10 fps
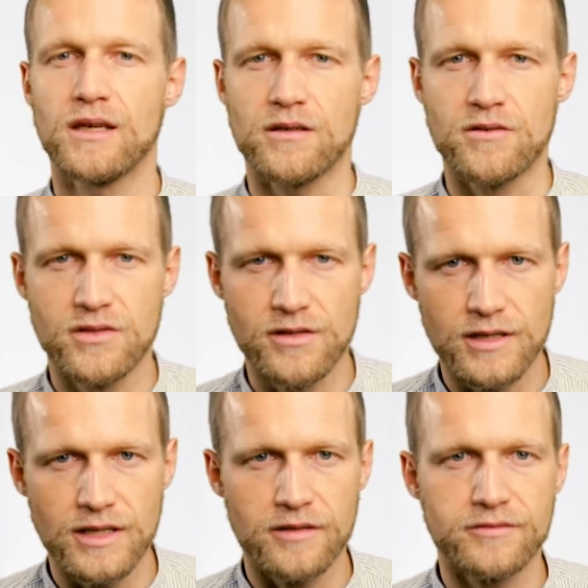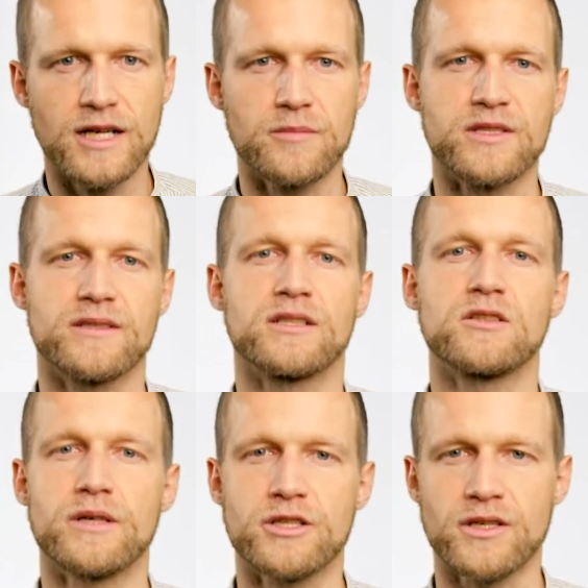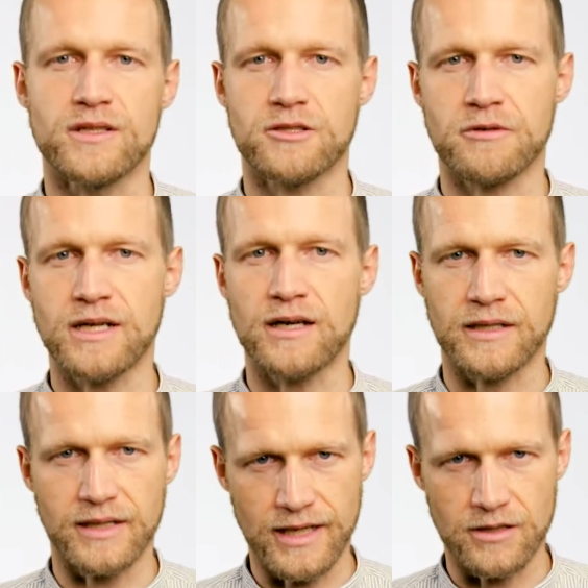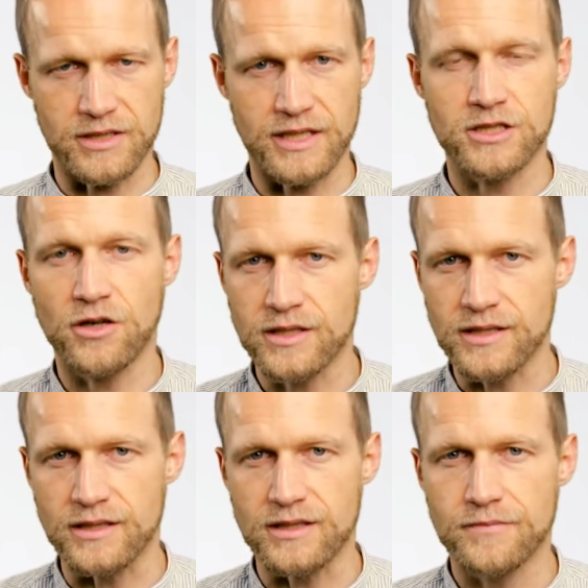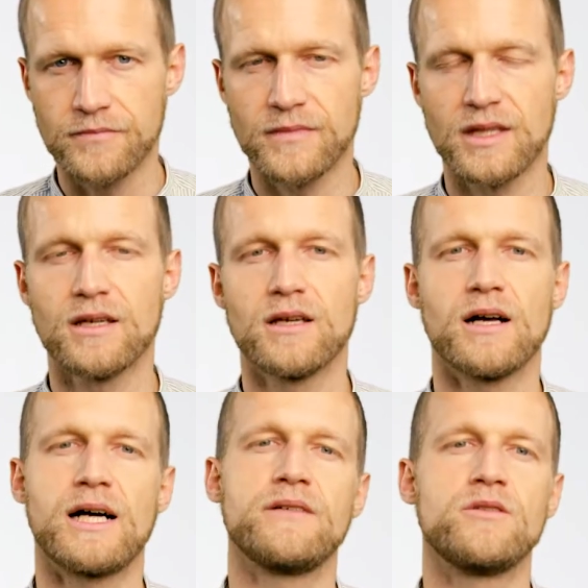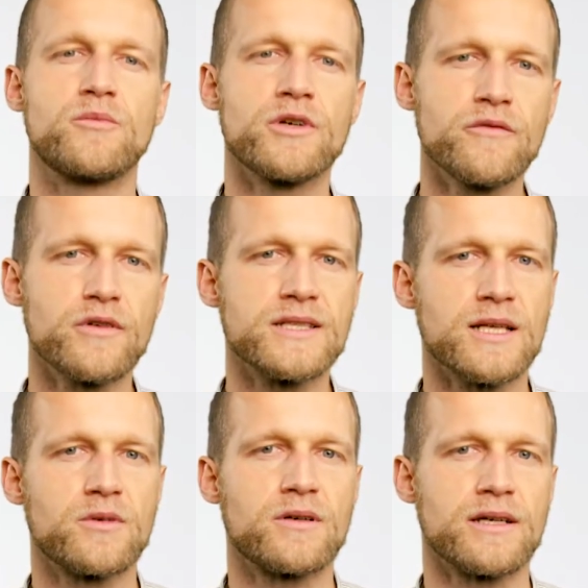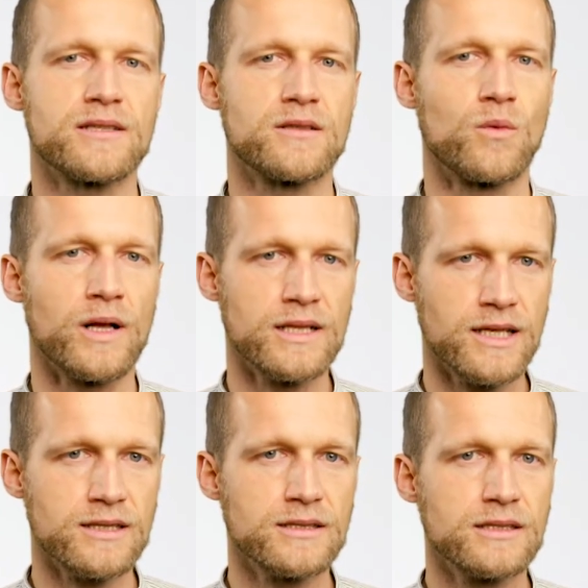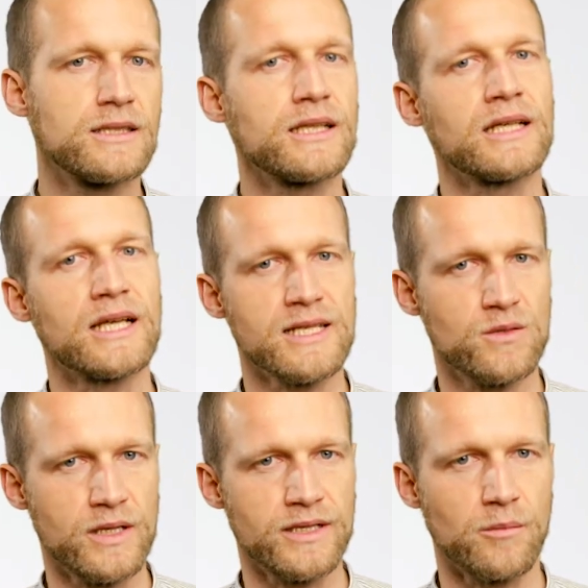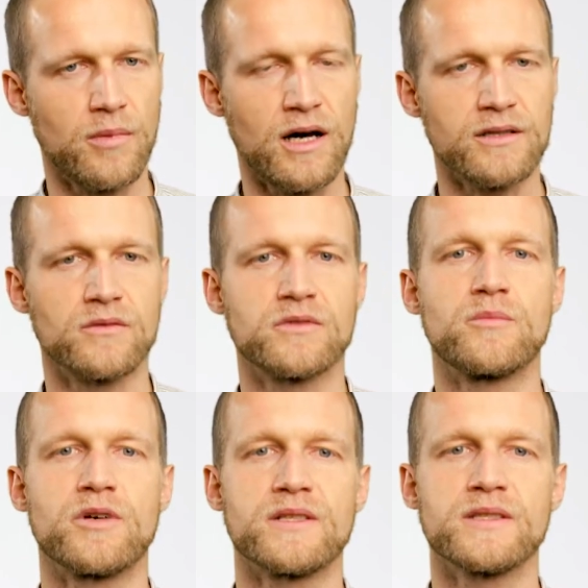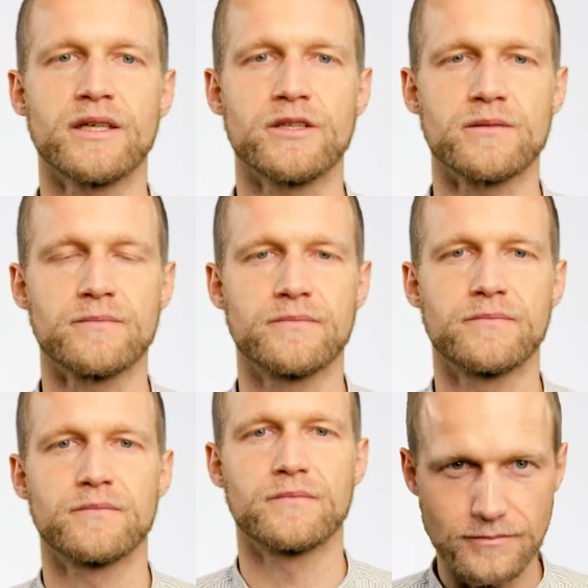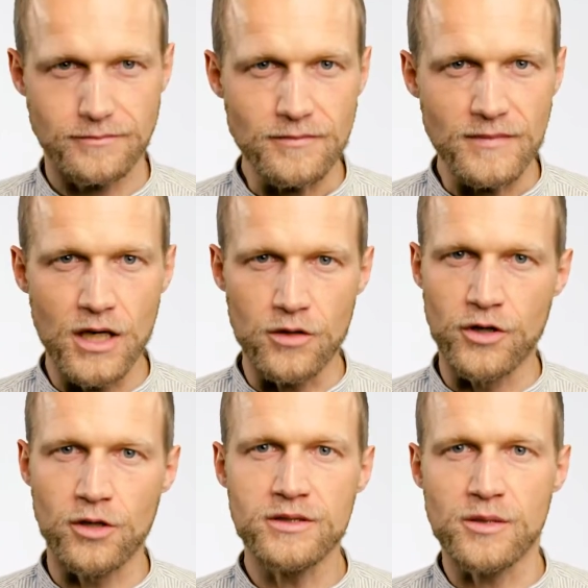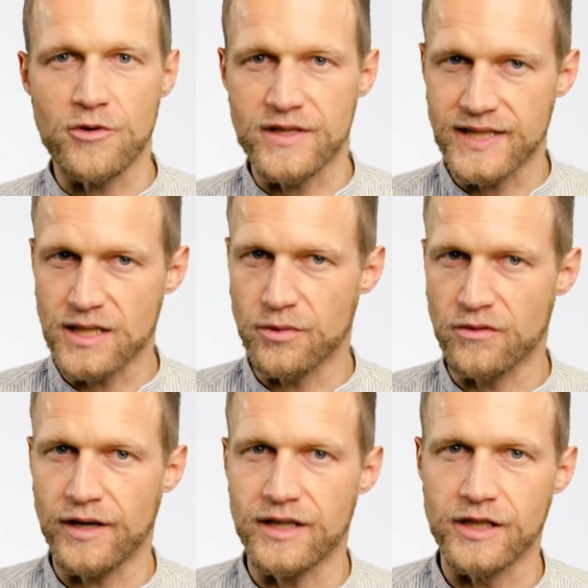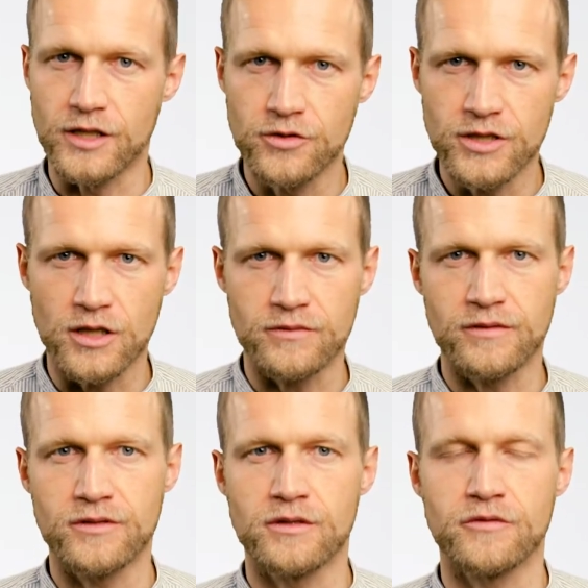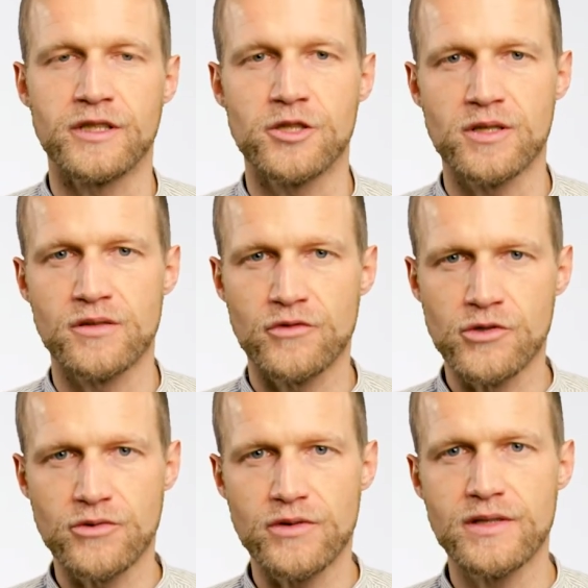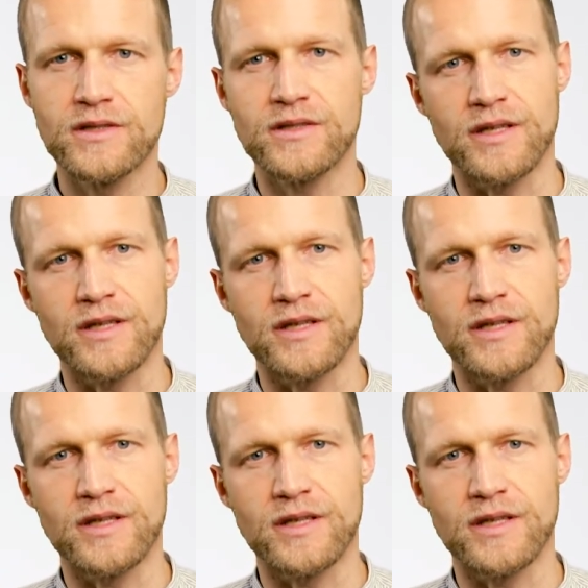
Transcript: You certainly have comments and questions regarding layout and content. I will briefly summarize the well done and less well done part of the presentation. Overall, the presenter provided a good overview of indigenous fruit trees, their